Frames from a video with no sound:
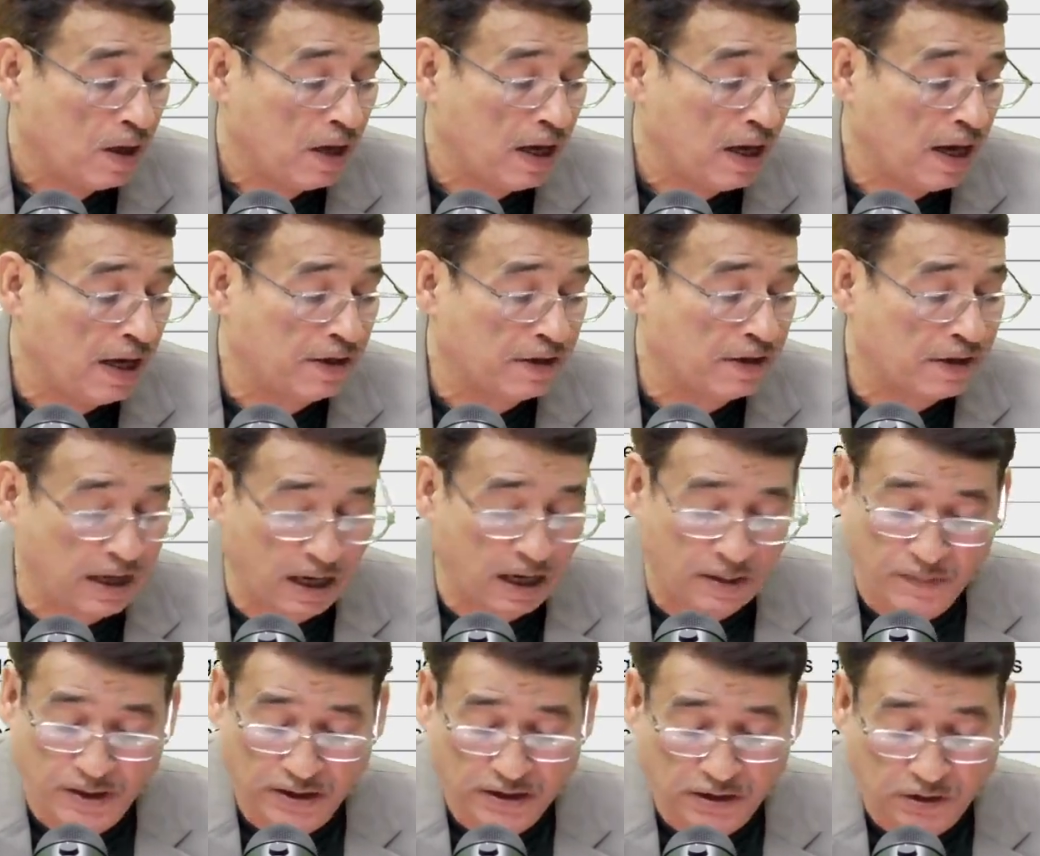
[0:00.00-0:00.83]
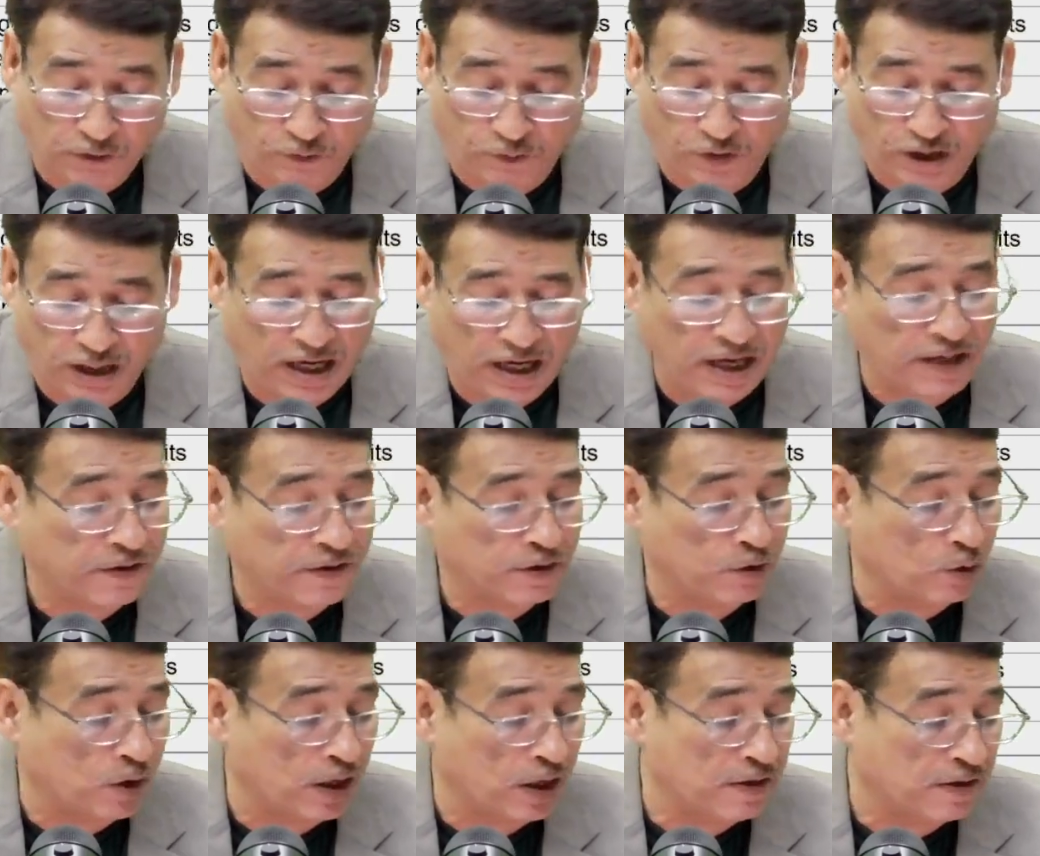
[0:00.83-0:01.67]
And chemist fee, as
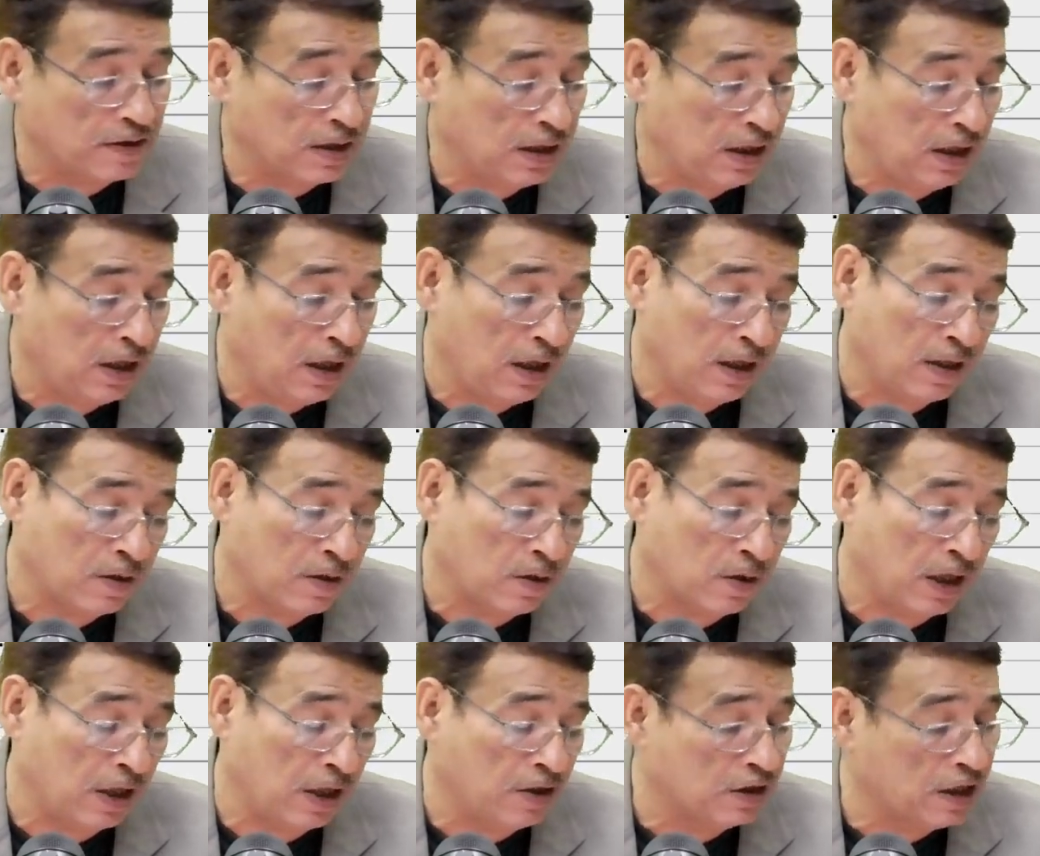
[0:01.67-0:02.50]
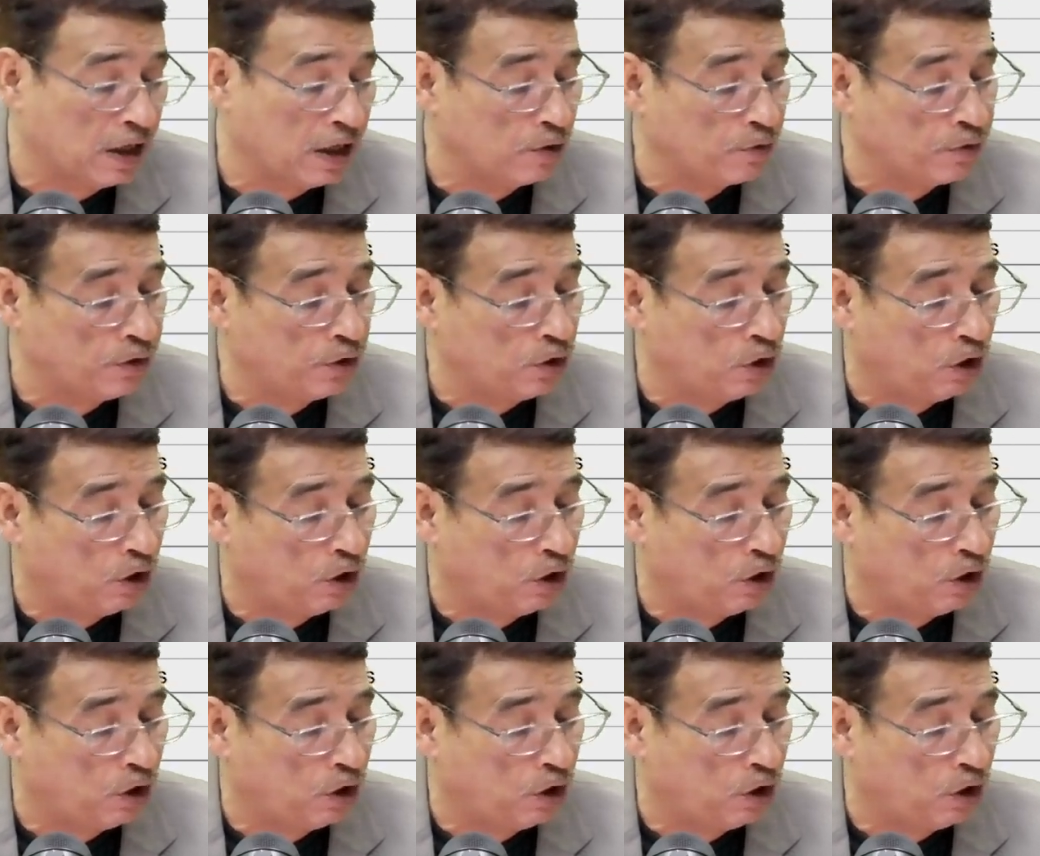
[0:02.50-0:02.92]
you can see, is 10,000.